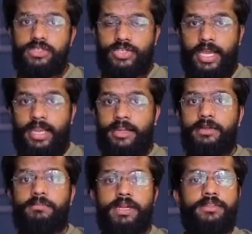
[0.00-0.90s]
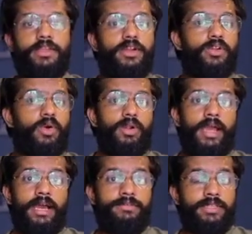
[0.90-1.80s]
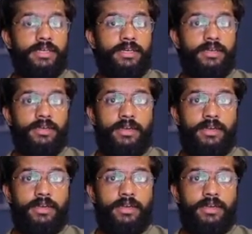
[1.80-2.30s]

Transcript: child, but they don't have the